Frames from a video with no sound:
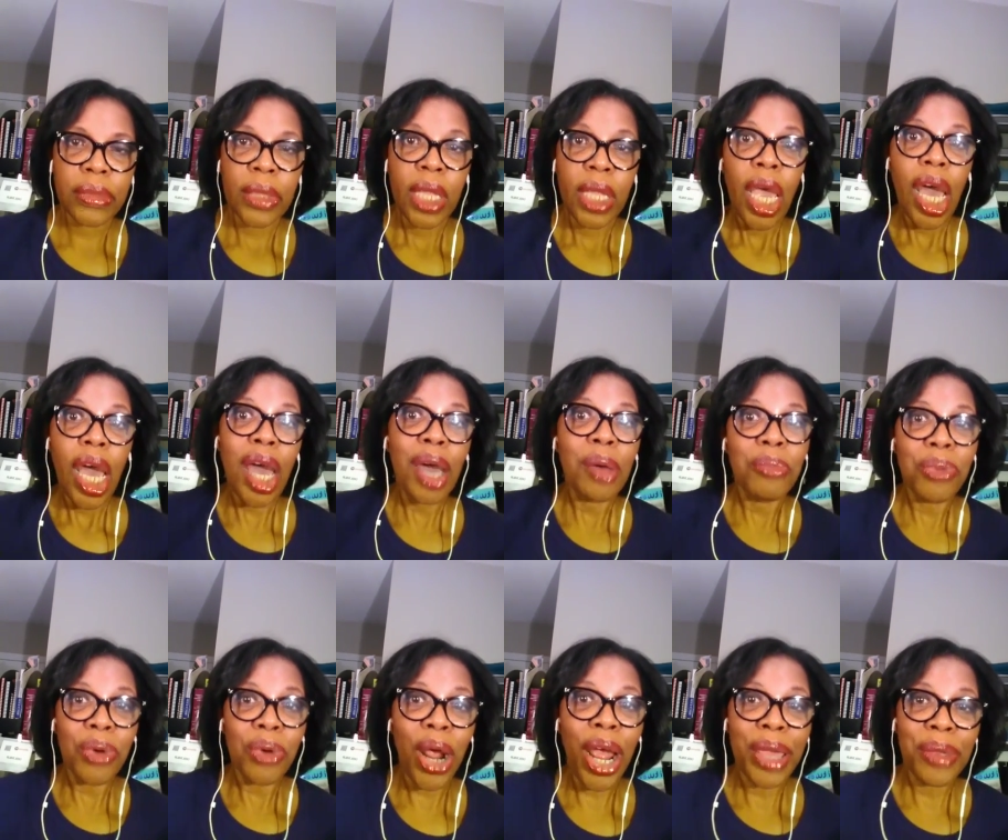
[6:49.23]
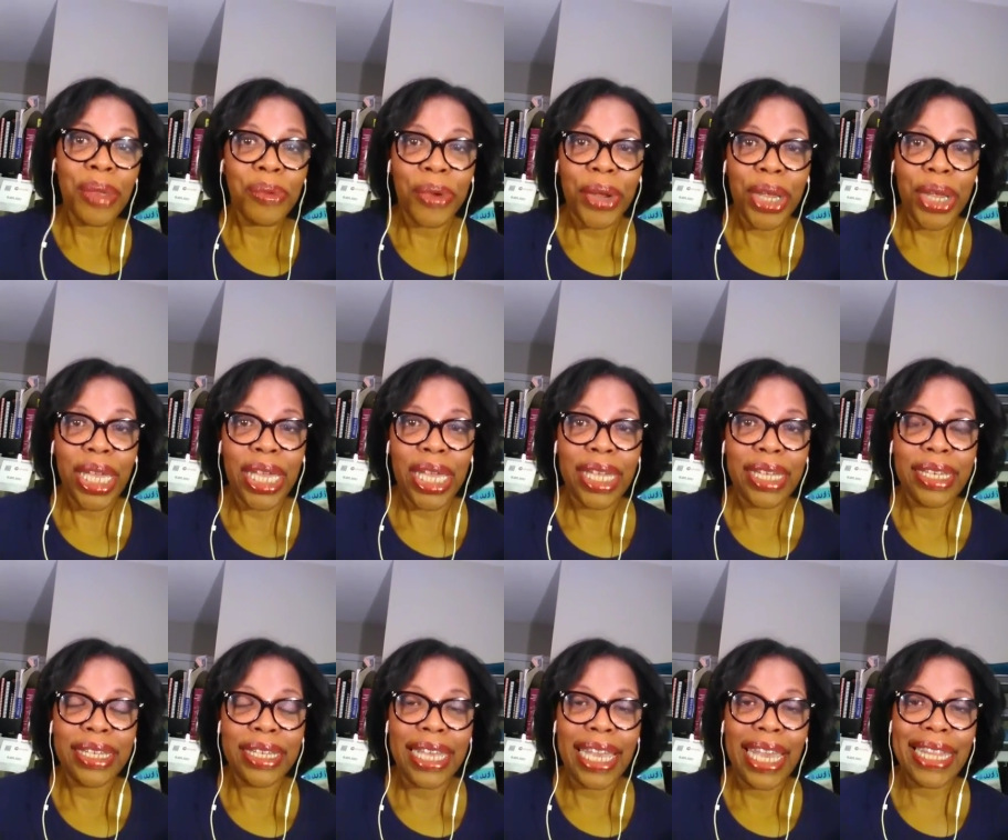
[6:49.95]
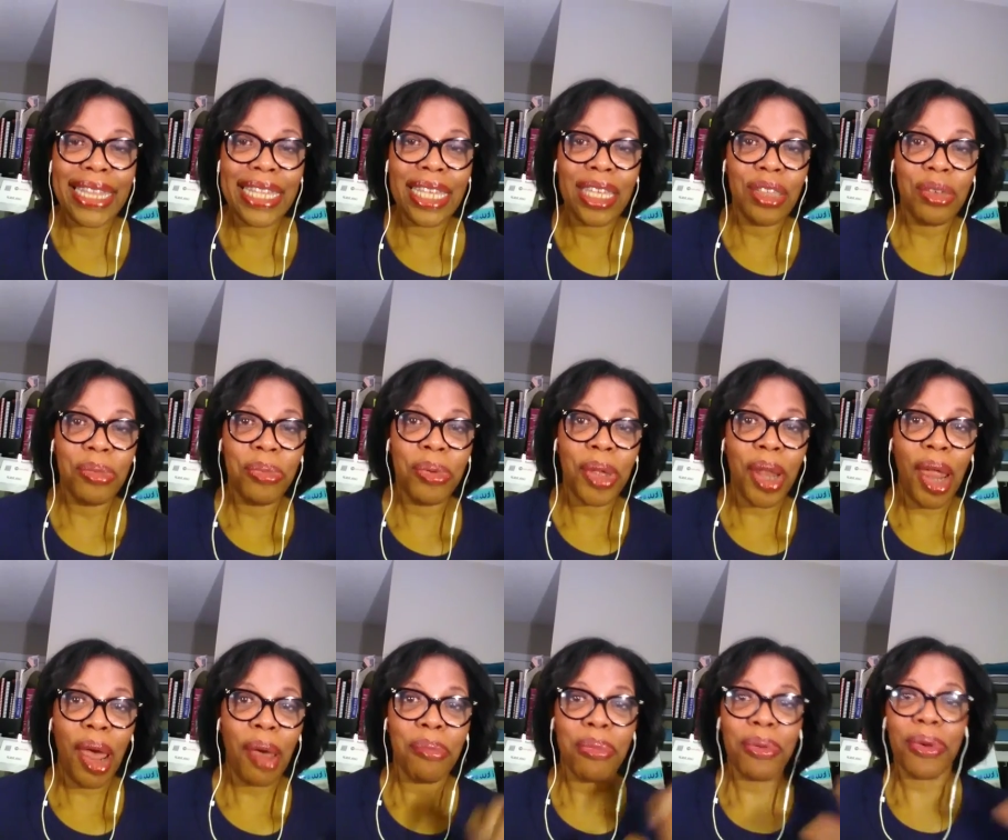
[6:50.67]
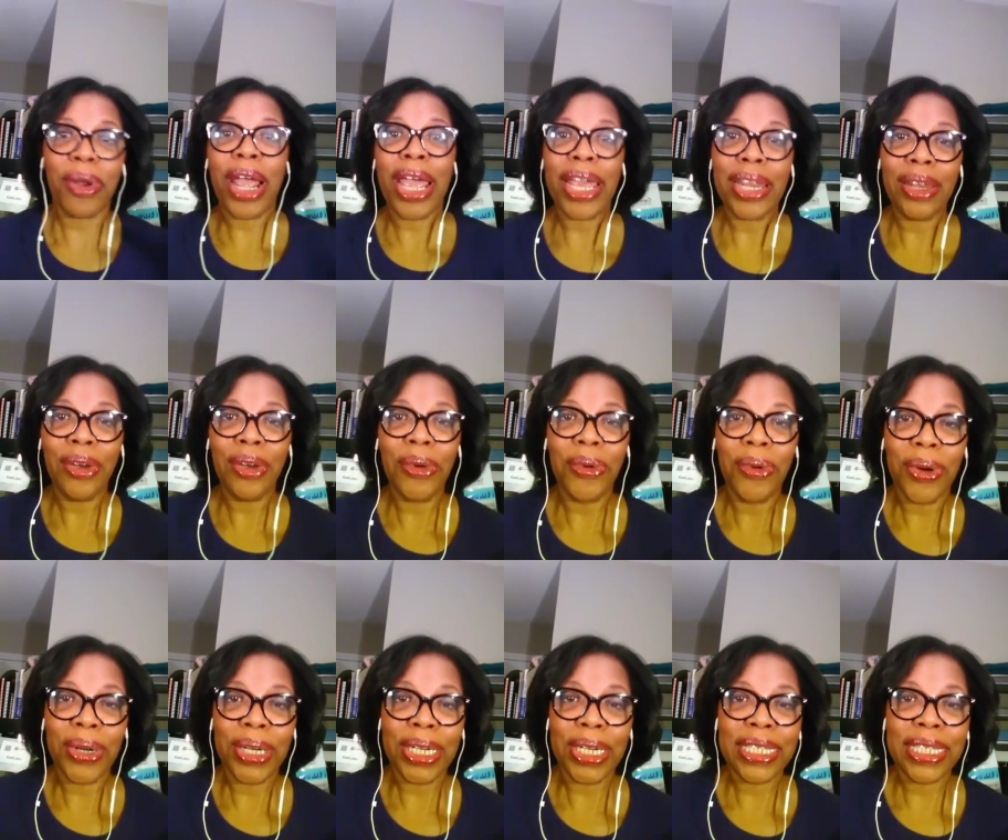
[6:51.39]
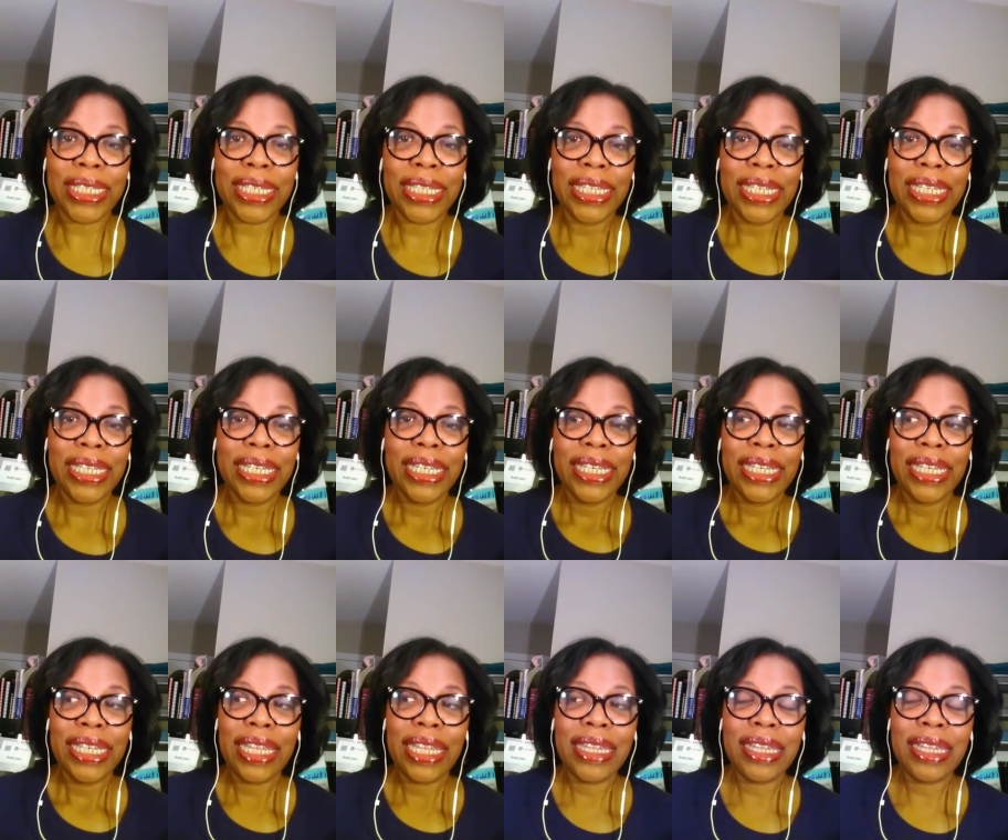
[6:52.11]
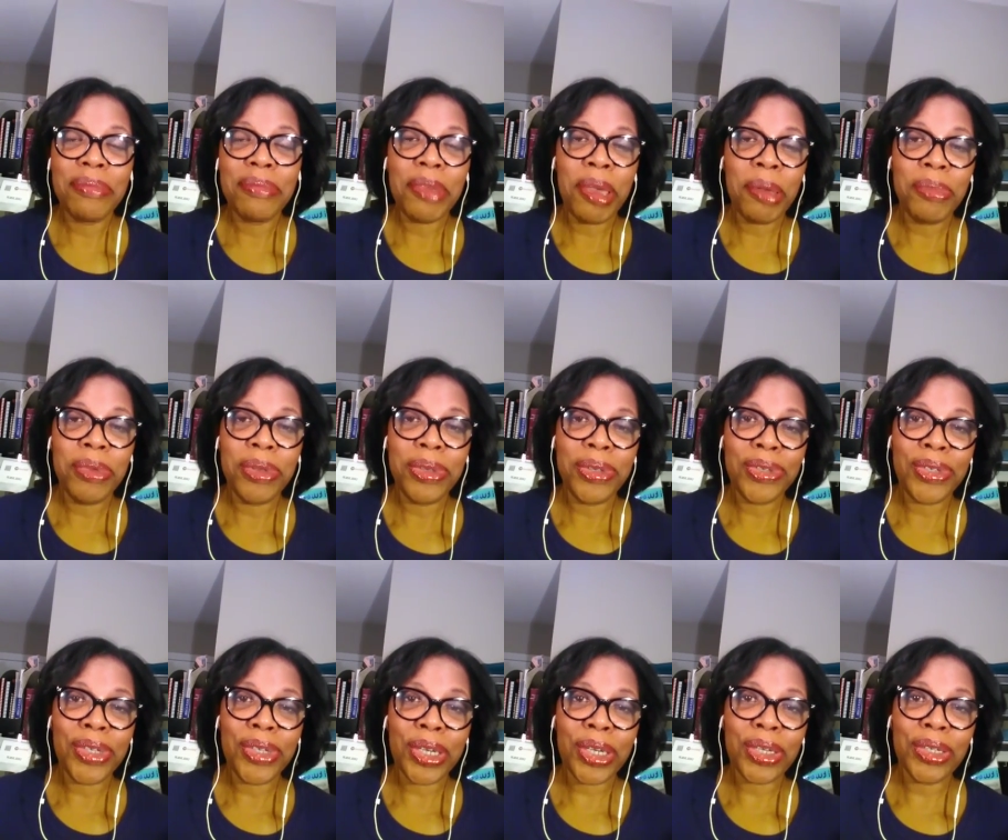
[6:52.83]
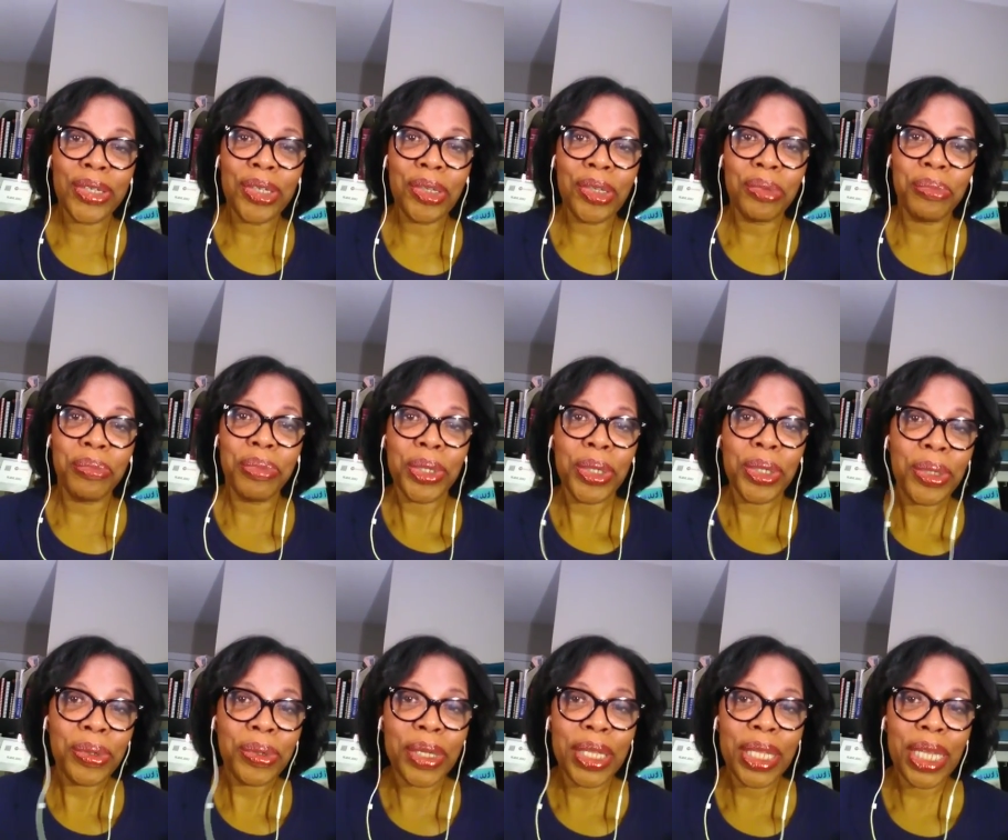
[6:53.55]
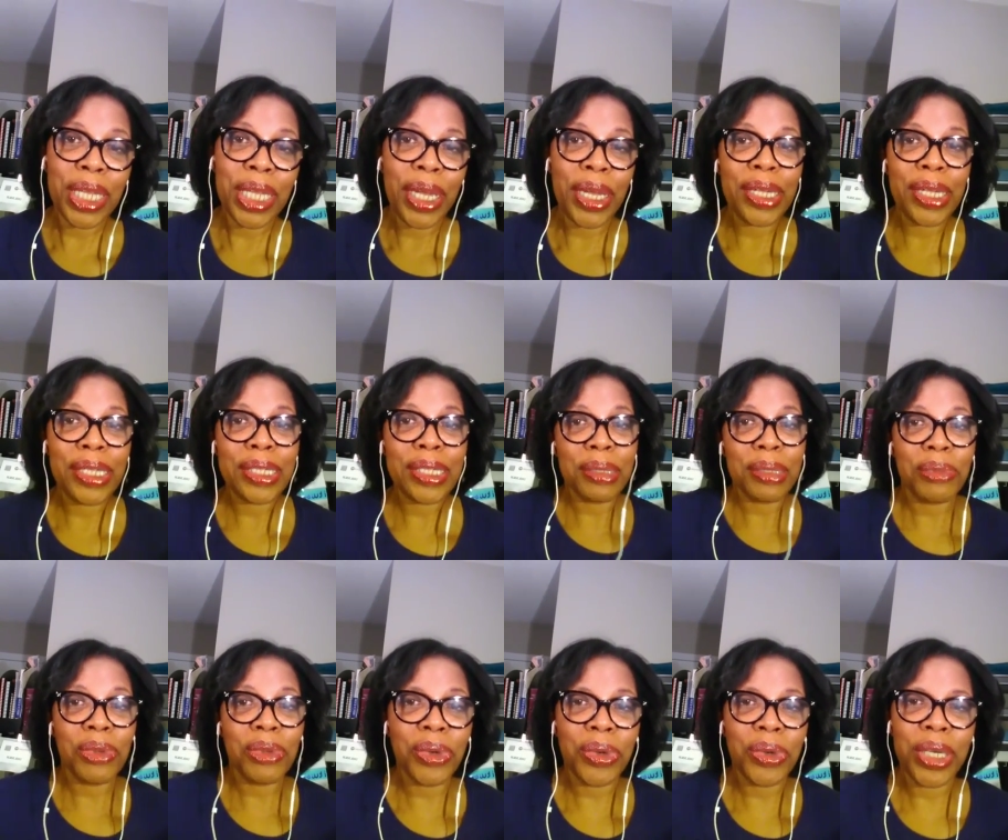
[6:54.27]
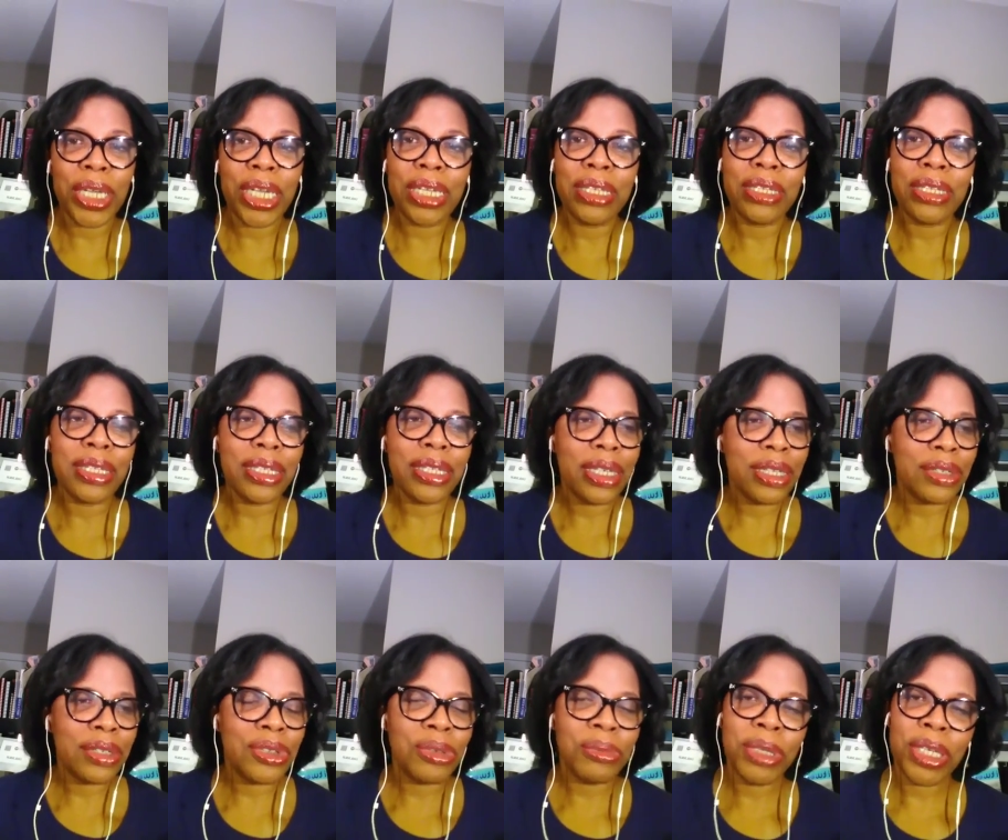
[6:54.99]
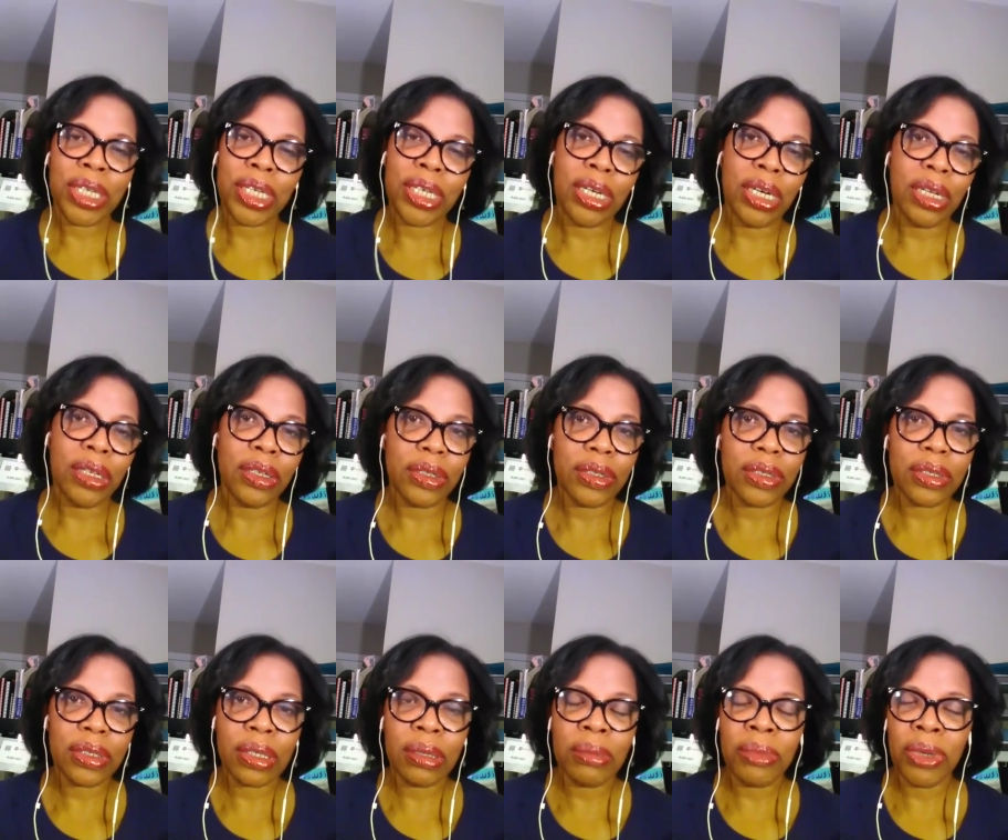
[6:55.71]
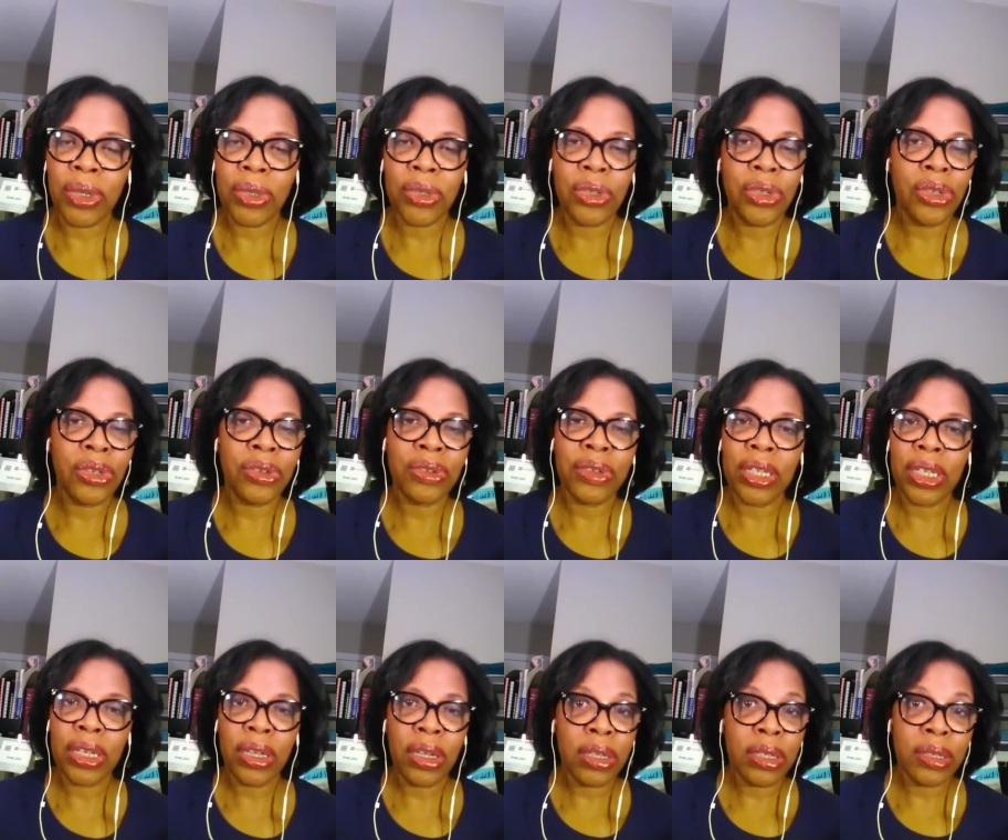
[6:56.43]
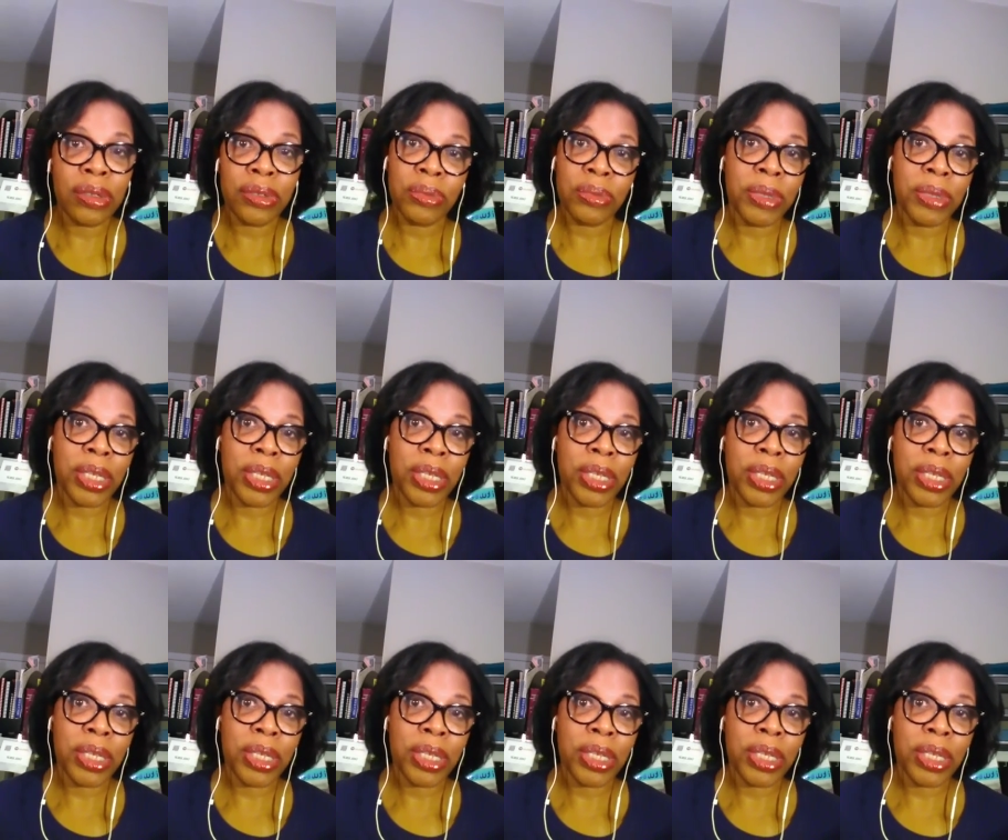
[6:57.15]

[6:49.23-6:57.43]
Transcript: a bright red and then you put a bright orange and then maybe you stick a little blue in there and some green. That's too many colors. Come on, you don't need all those many